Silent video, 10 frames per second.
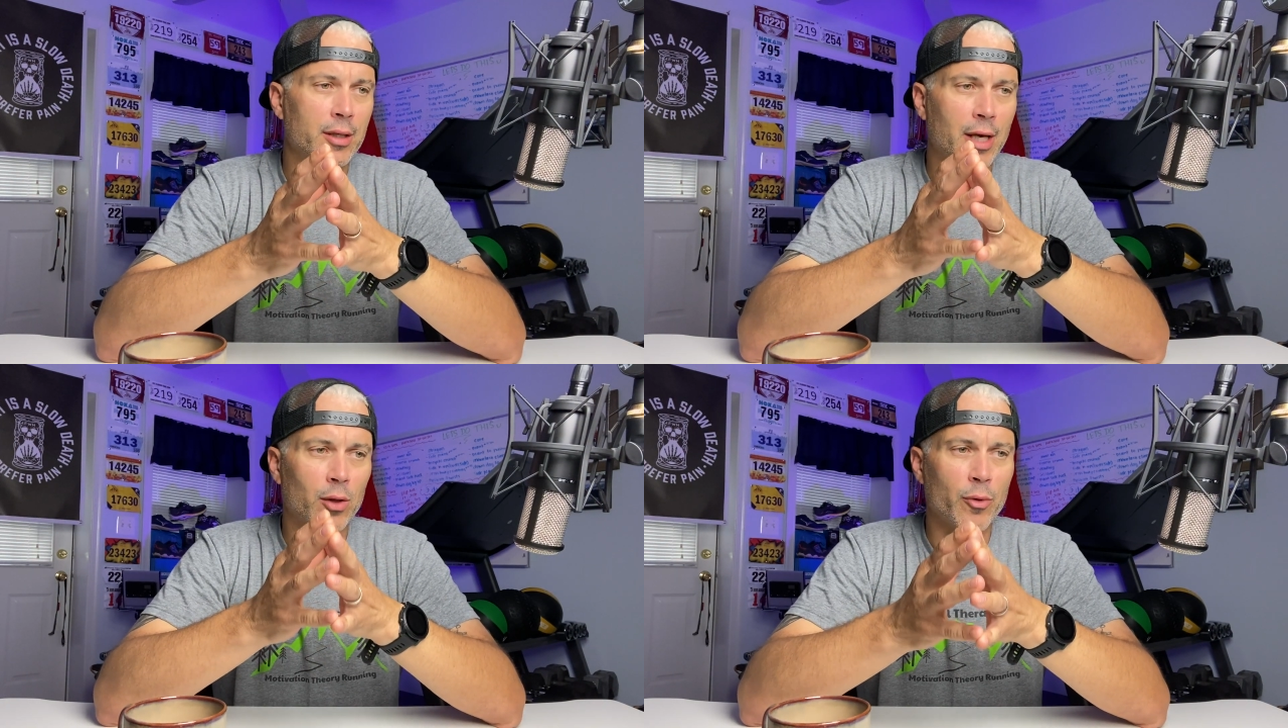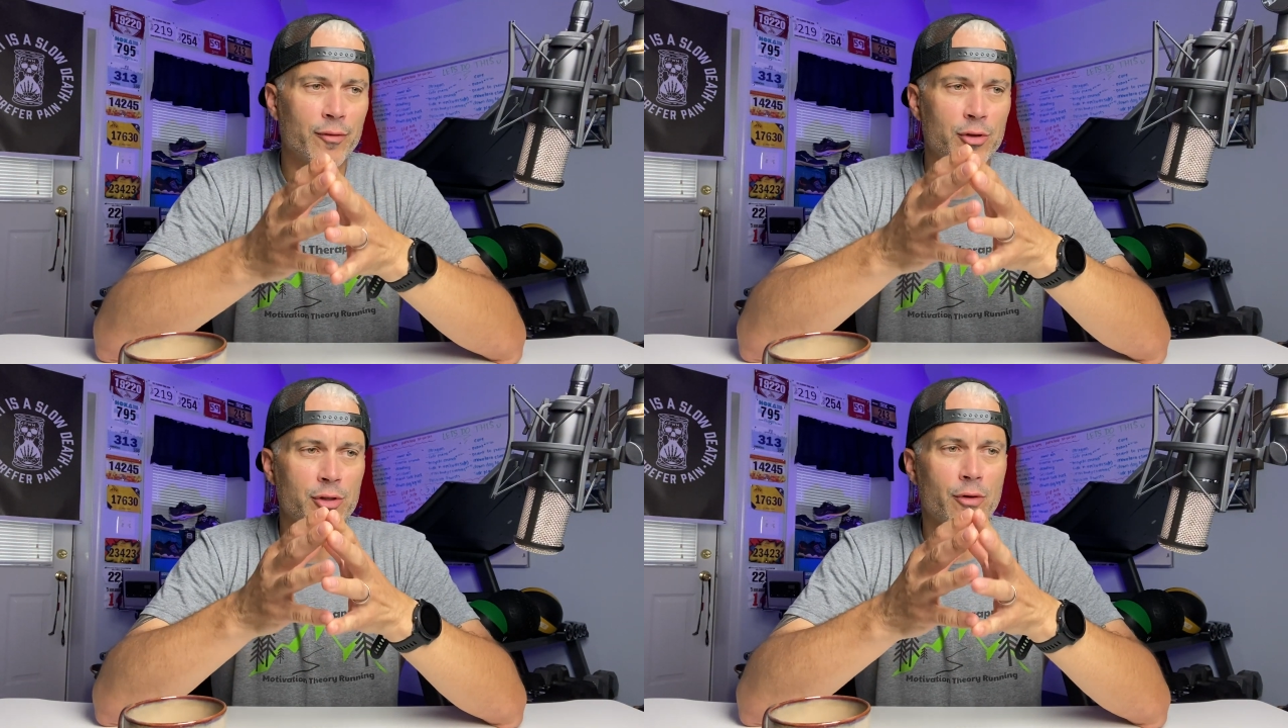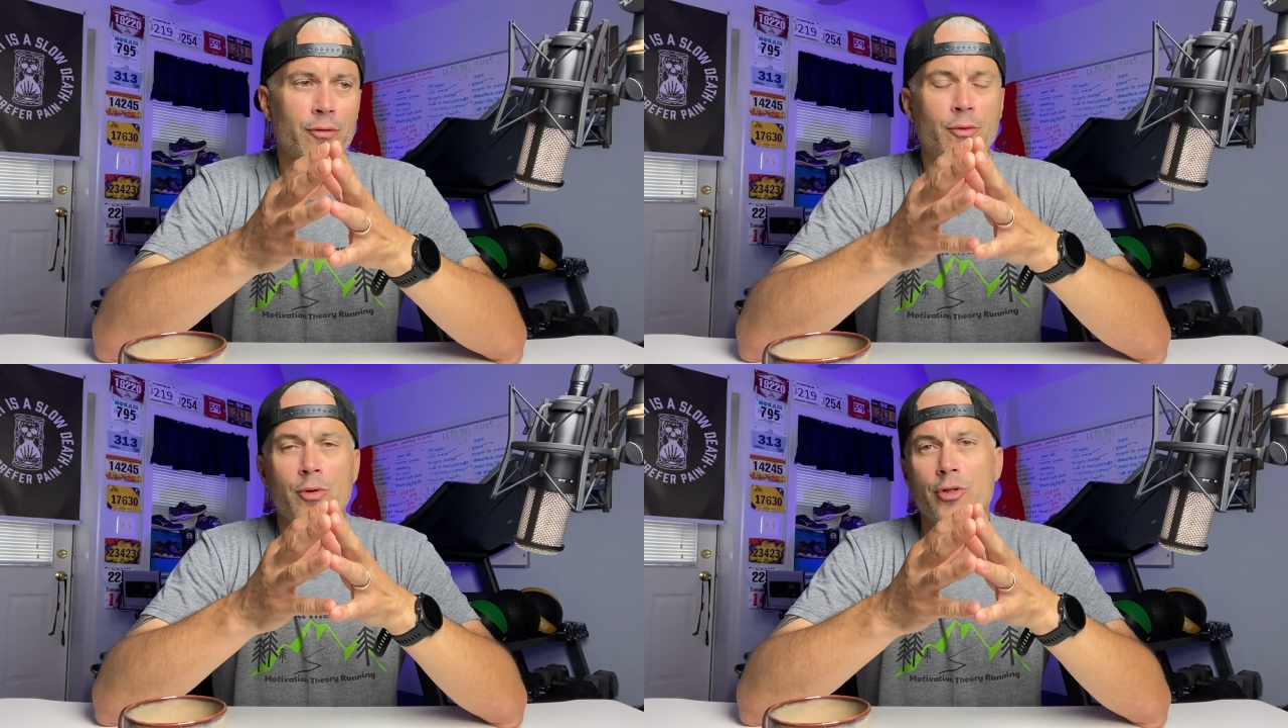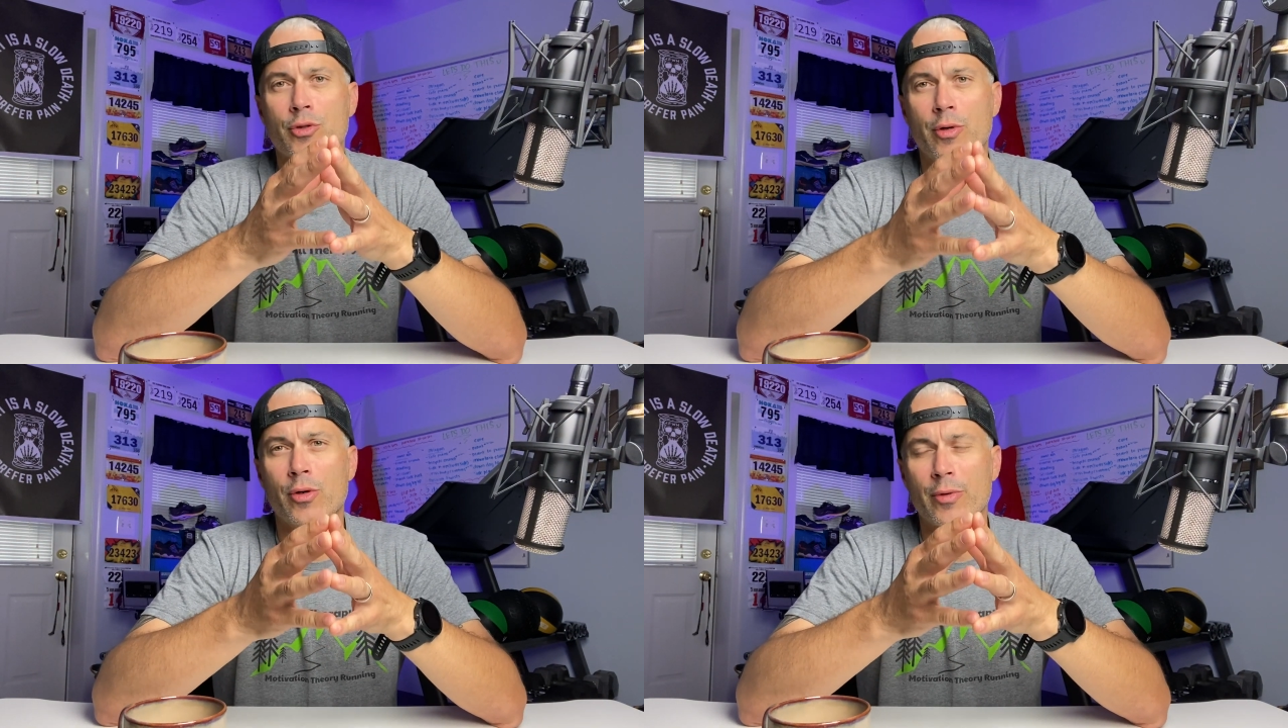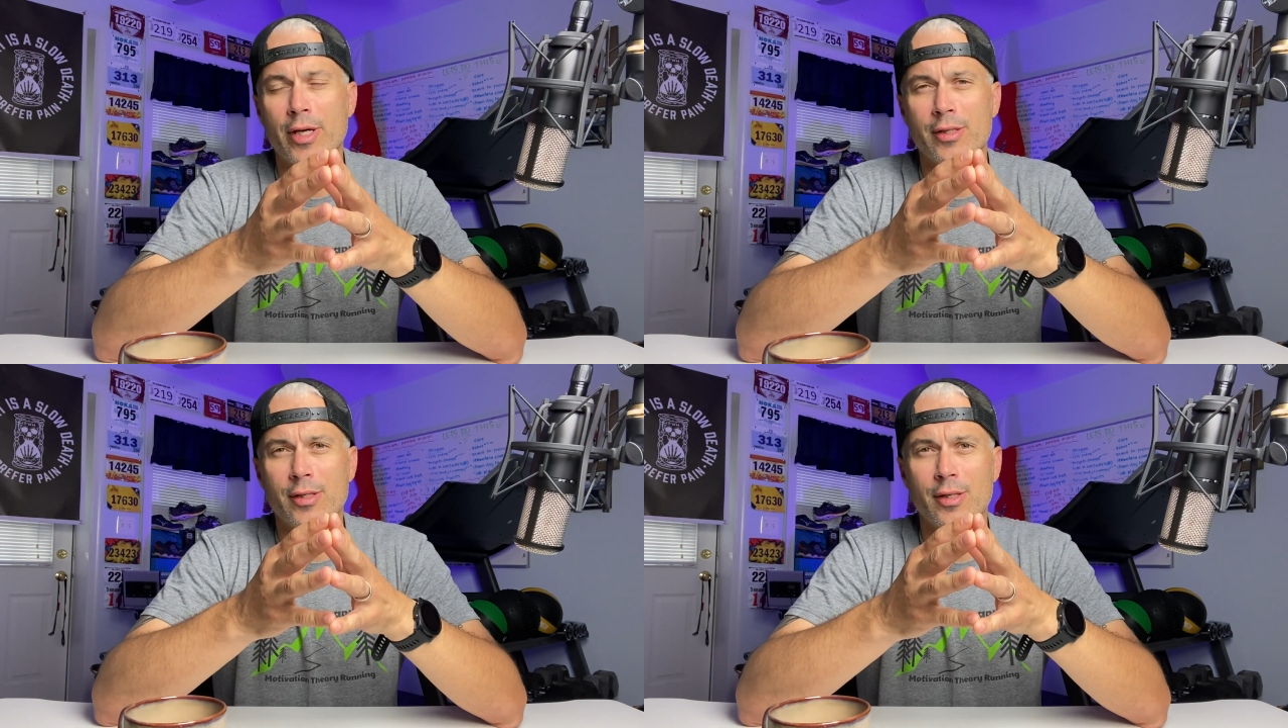Yellow River Stone Force trail
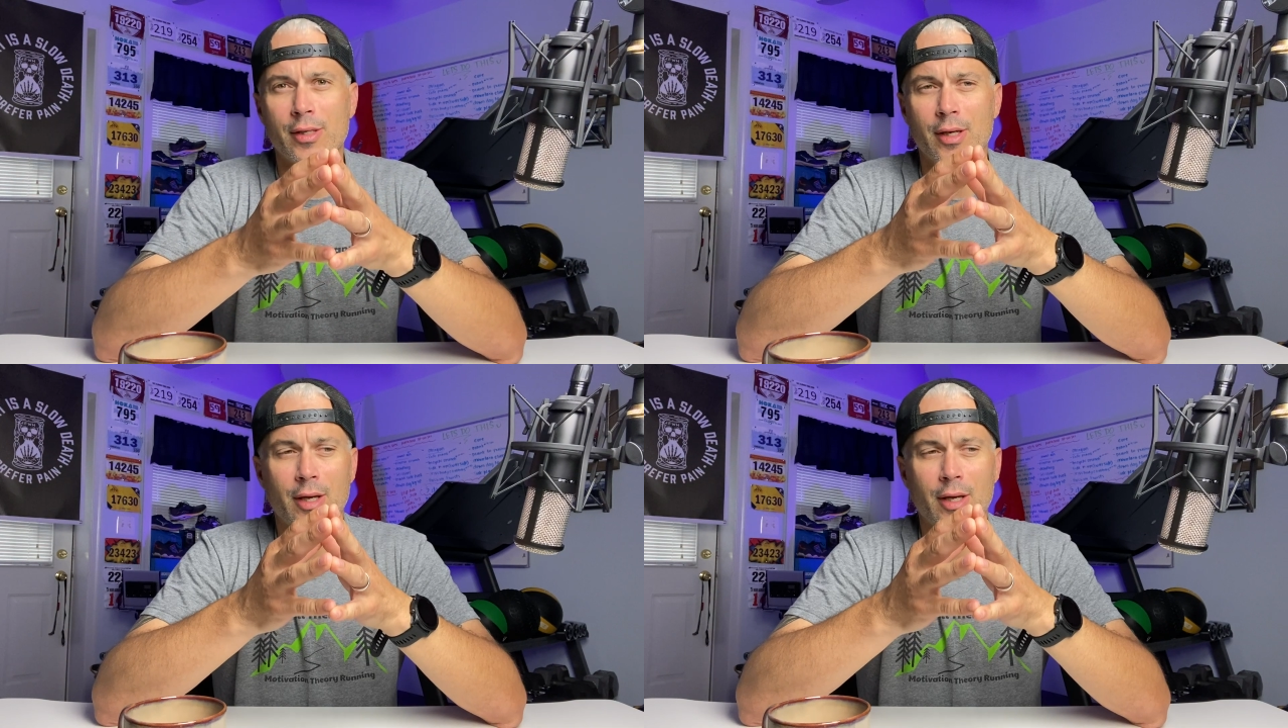race,